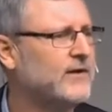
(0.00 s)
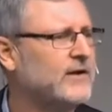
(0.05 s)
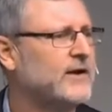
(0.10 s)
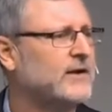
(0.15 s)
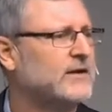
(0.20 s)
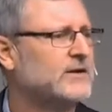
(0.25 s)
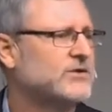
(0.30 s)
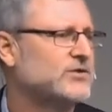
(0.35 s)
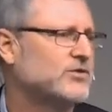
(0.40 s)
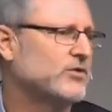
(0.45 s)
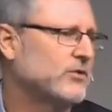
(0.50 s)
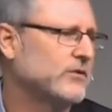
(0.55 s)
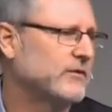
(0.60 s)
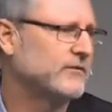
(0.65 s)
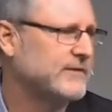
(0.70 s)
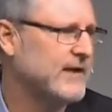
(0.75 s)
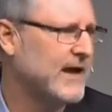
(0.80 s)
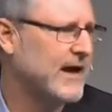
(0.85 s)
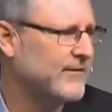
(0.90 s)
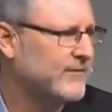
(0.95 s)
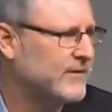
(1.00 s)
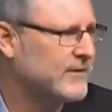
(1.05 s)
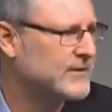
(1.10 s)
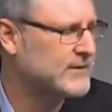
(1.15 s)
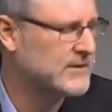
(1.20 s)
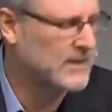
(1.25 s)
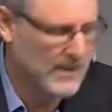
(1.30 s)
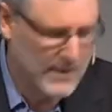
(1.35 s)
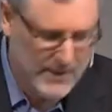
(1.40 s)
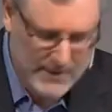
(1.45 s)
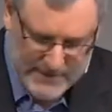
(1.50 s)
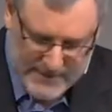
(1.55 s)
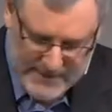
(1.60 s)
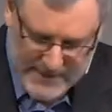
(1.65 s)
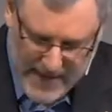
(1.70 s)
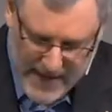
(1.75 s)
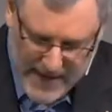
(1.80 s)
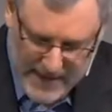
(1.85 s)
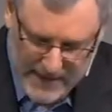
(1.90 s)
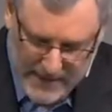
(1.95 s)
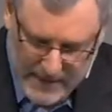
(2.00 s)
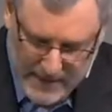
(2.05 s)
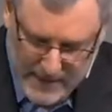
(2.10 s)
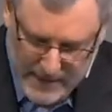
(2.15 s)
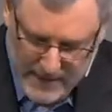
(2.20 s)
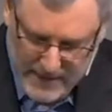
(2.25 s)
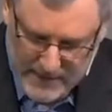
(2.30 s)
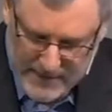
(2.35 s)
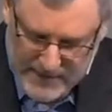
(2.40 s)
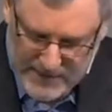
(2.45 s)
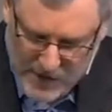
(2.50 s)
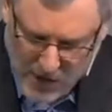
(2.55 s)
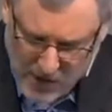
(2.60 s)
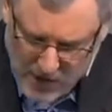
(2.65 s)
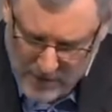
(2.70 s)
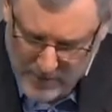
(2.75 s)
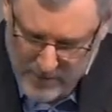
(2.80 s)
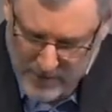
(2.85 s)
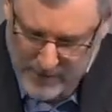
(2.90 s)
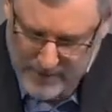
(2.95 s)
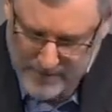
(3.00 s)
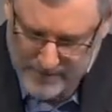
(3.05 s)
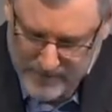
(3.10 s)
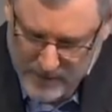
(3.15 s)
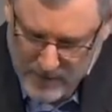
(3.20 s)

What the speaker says: and it's true of David's son Solomon.